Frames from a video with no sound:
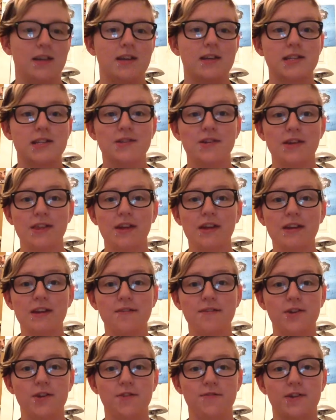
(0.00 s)
So I thought I'd
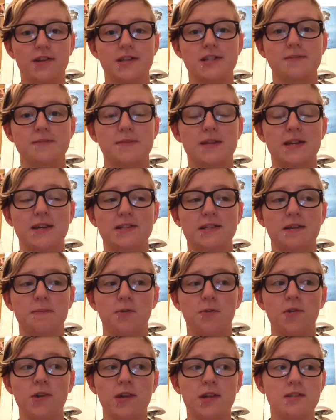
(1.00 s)
give you advice because I'm
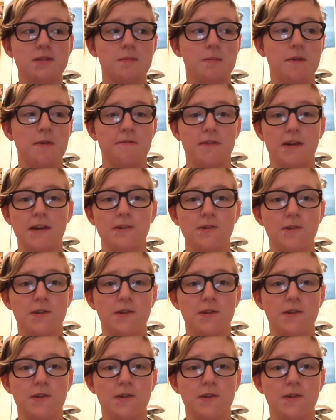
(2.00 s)
going into my final